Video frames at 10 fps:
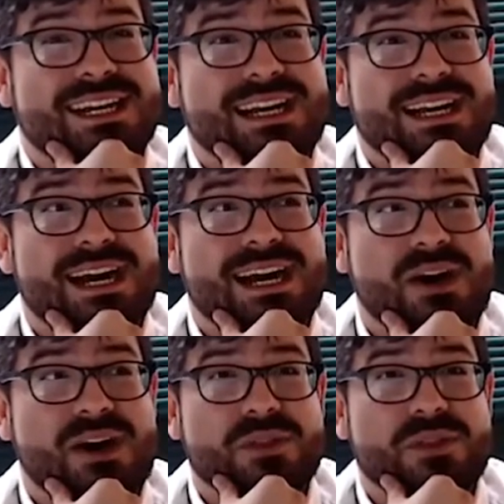how
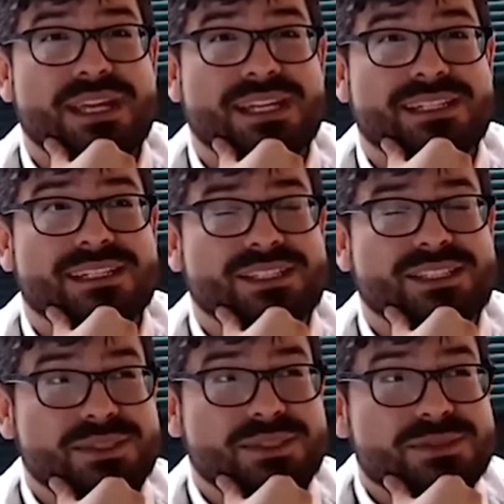they can
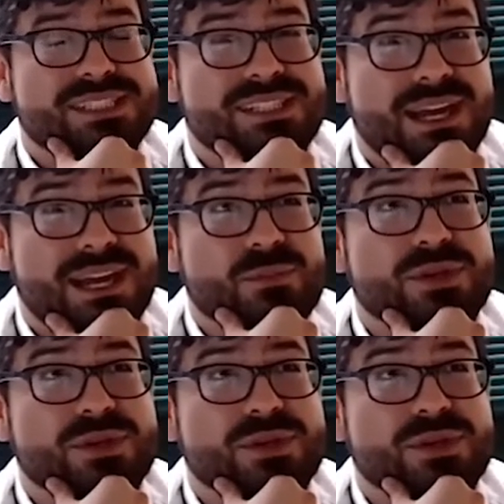use the library